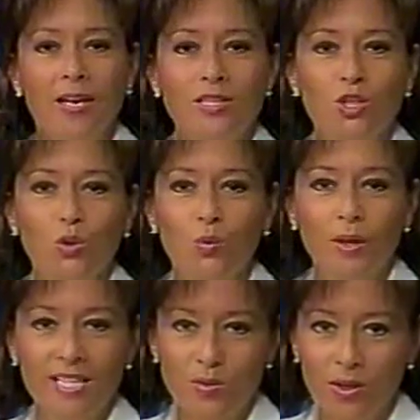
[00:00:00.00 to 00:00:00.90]
past two
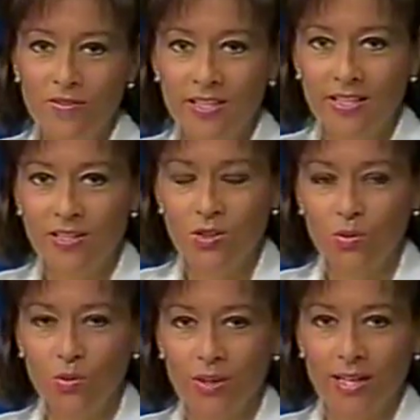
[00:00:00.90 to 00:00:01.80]
weeks, we've seen
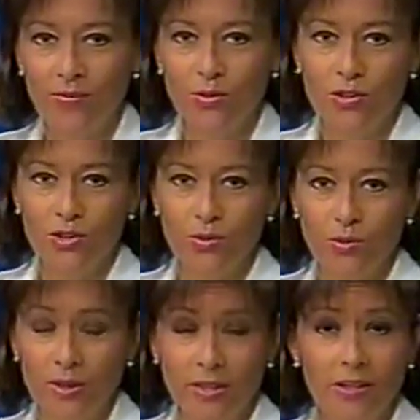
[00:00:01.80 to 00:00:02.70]
story after
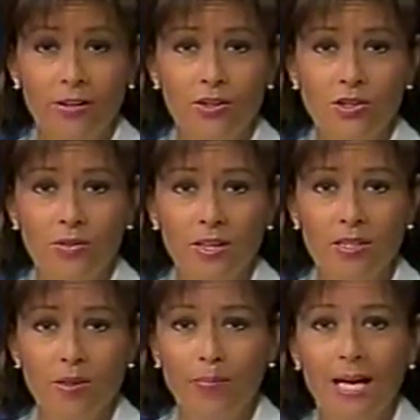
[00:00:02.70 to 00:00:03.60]
story that
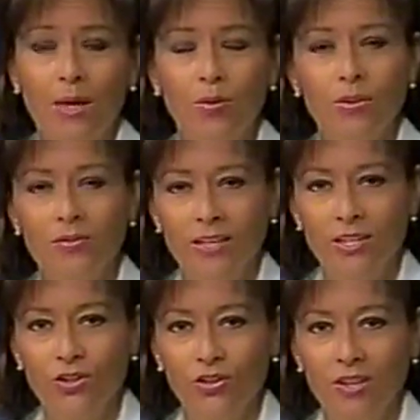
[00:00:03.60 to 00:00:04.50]
illustrates the power of
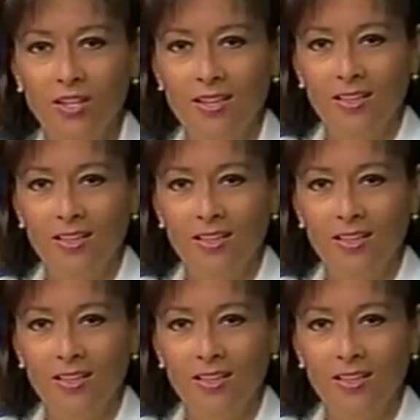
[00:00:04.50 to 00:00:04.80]
nature.